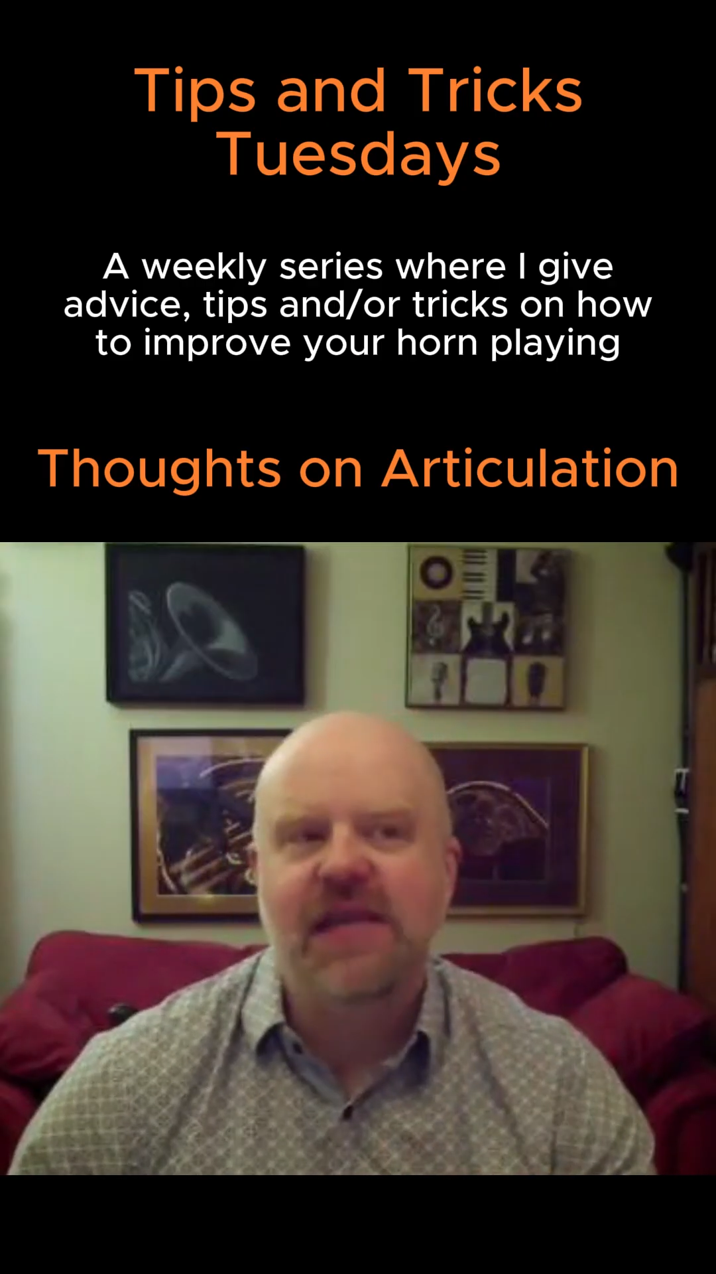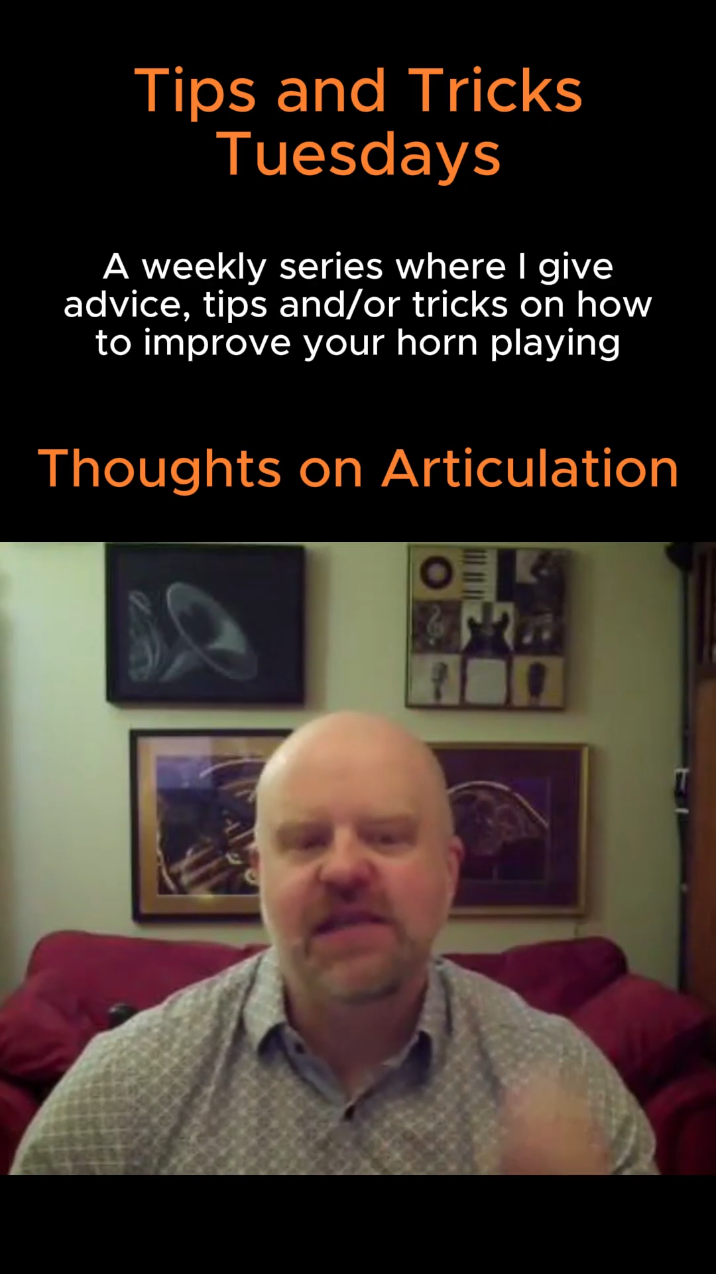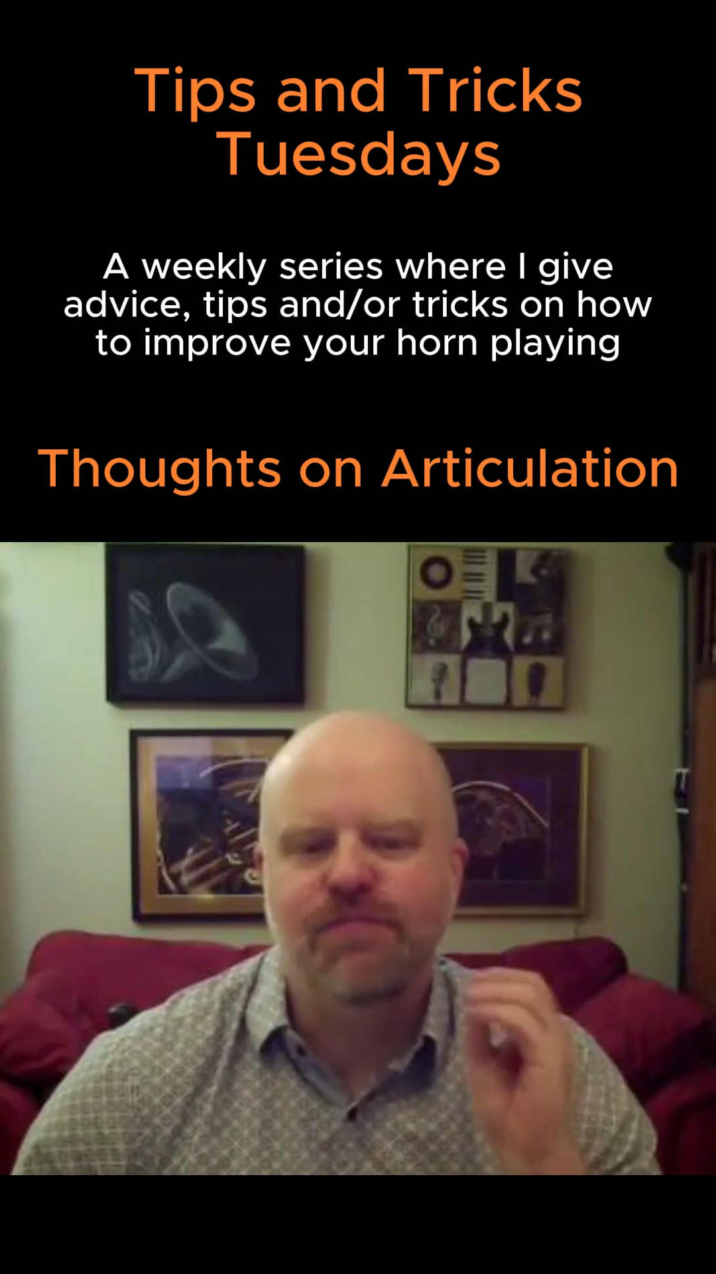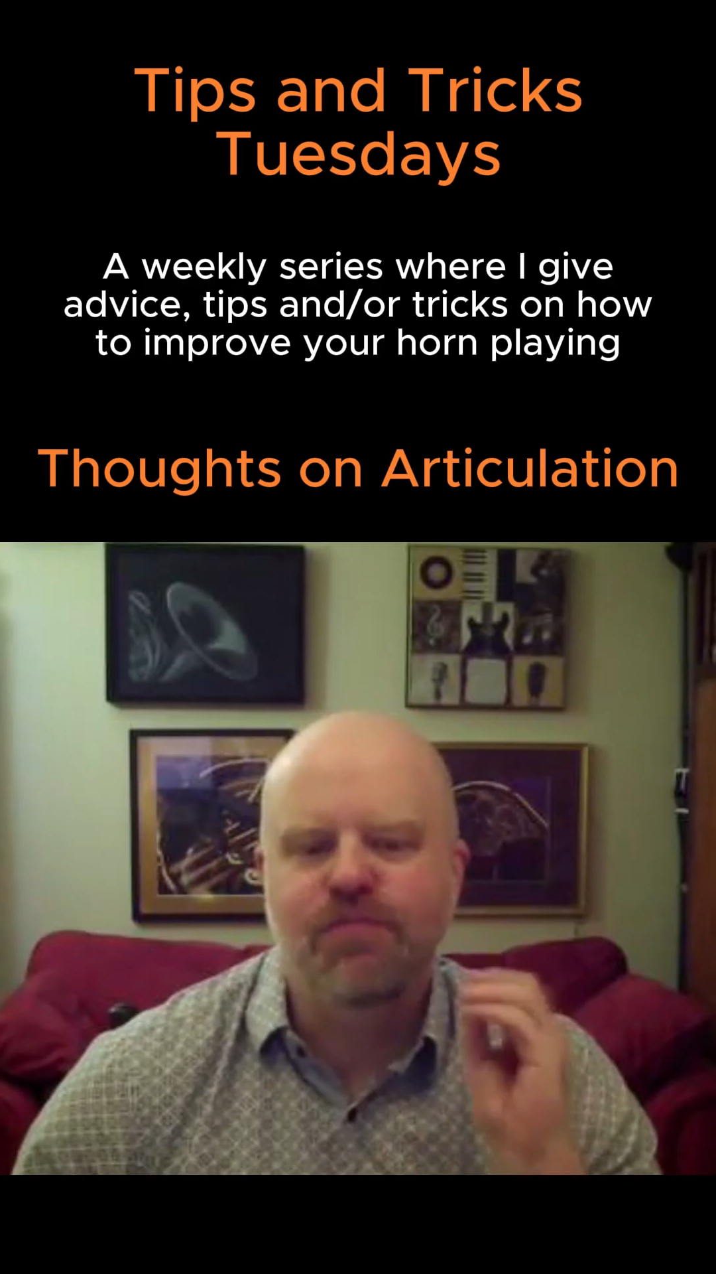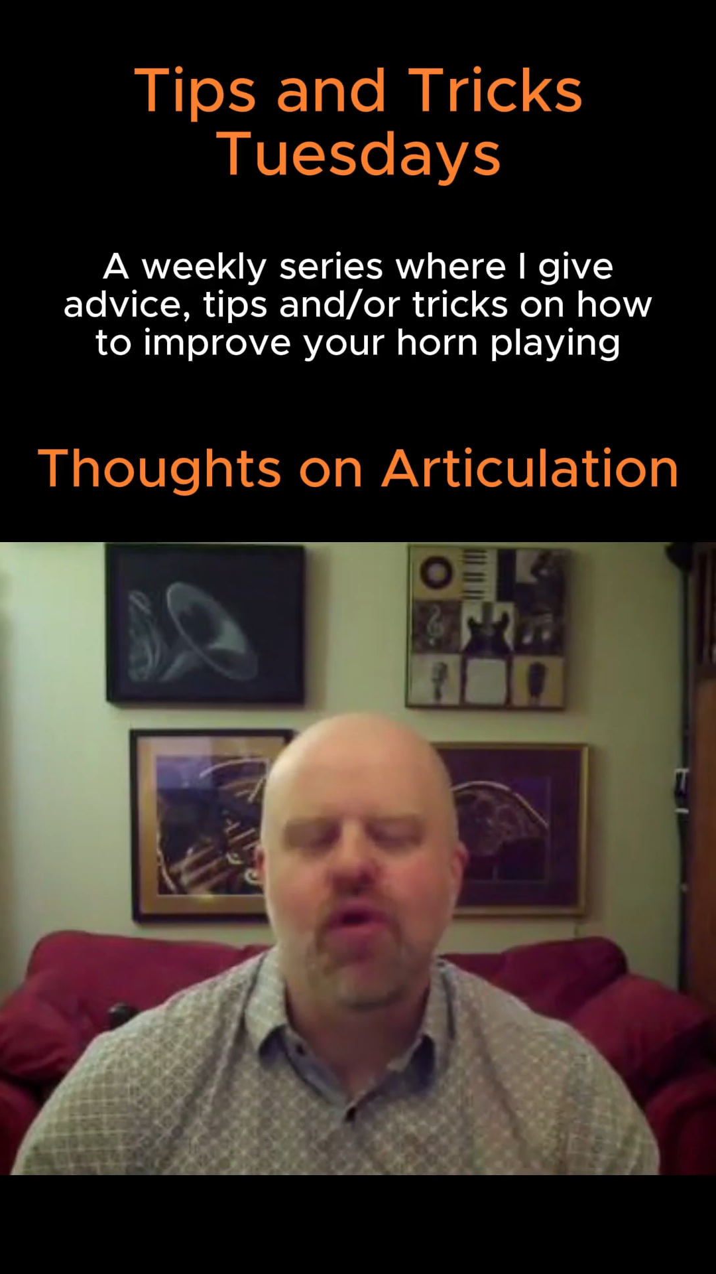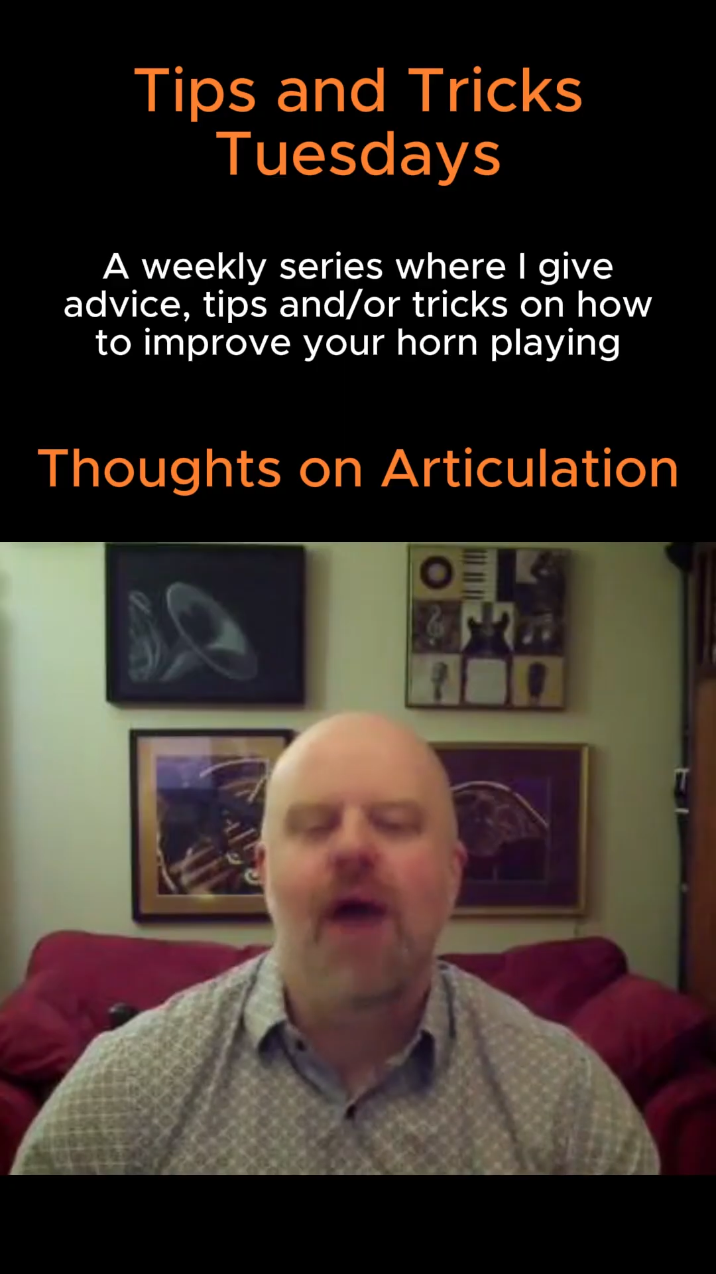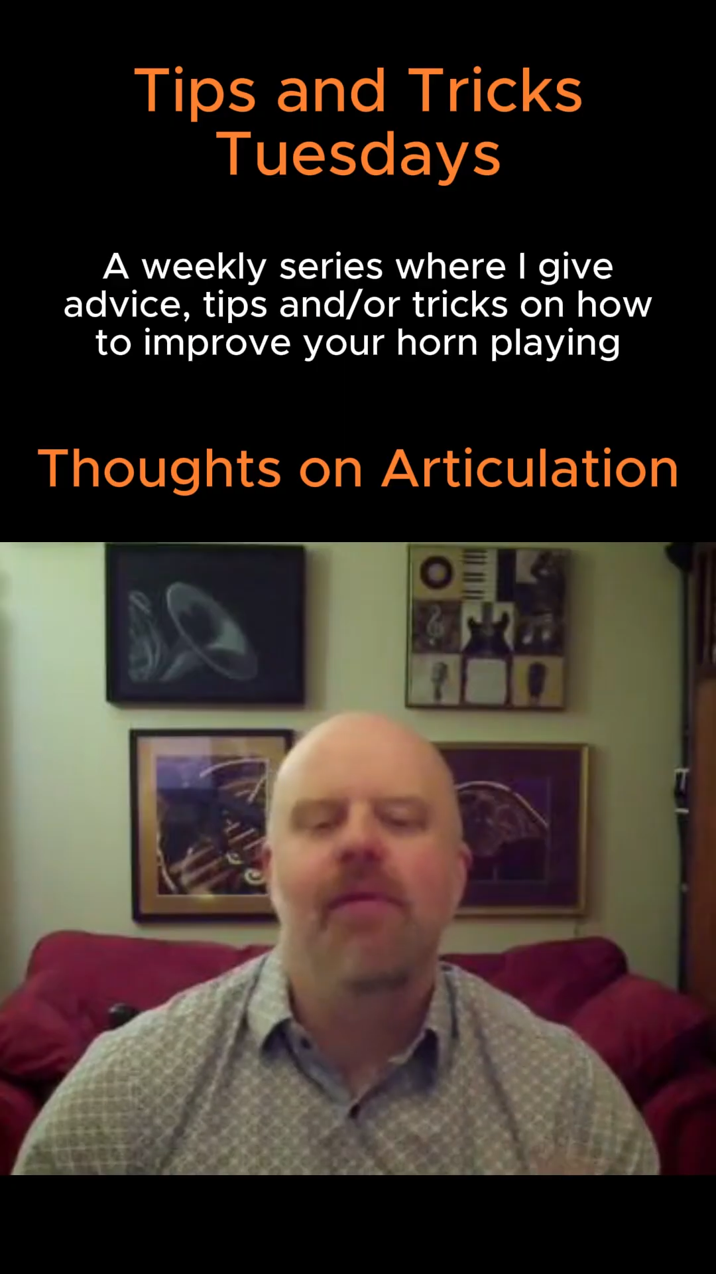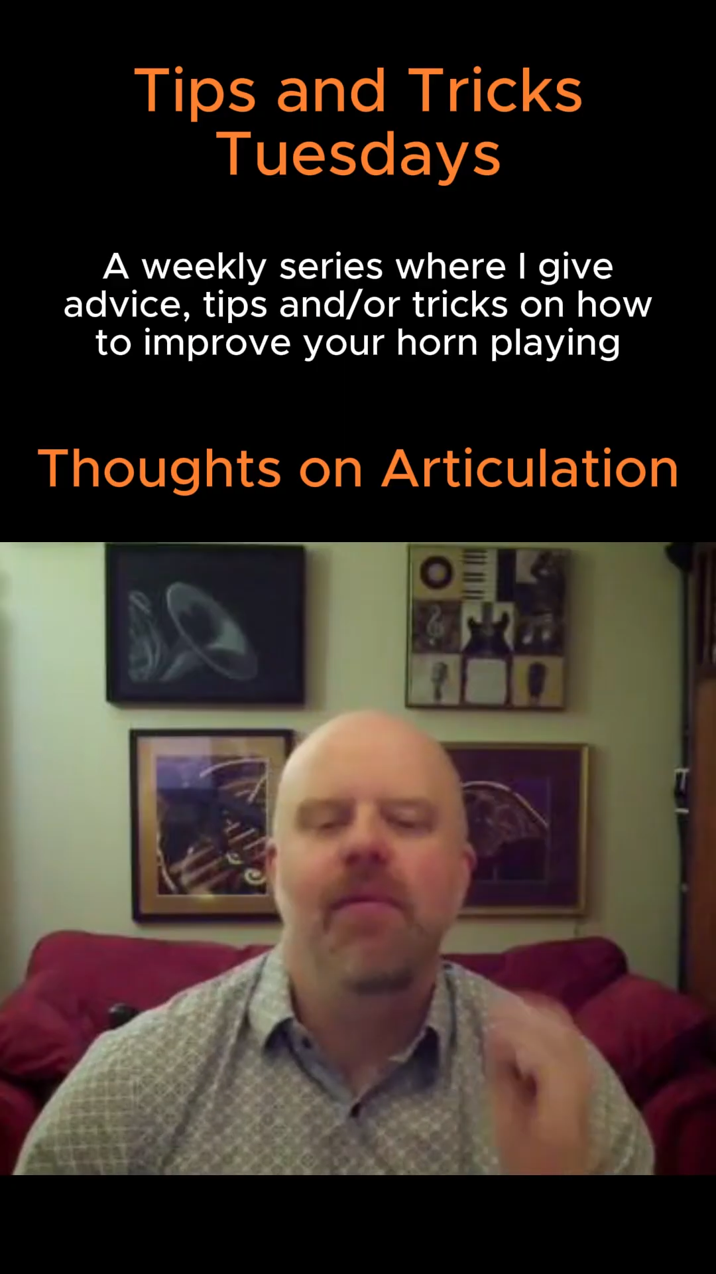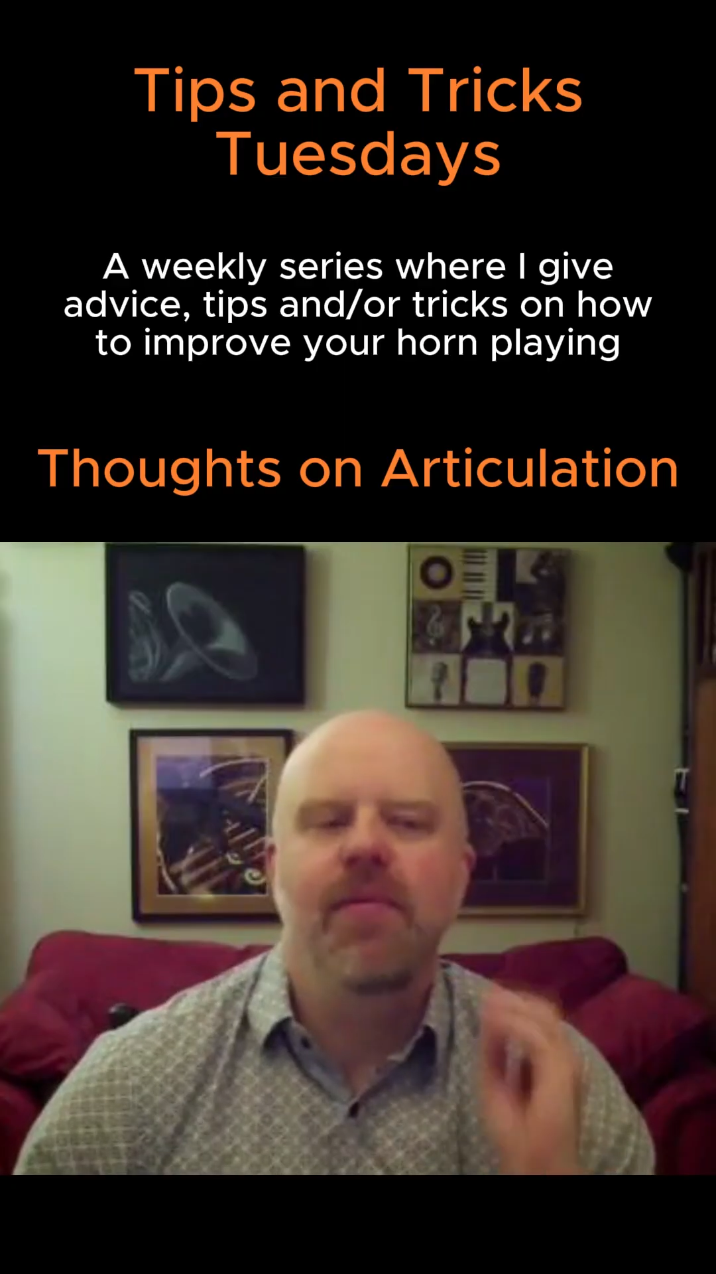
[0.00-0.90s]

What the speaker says: it's probably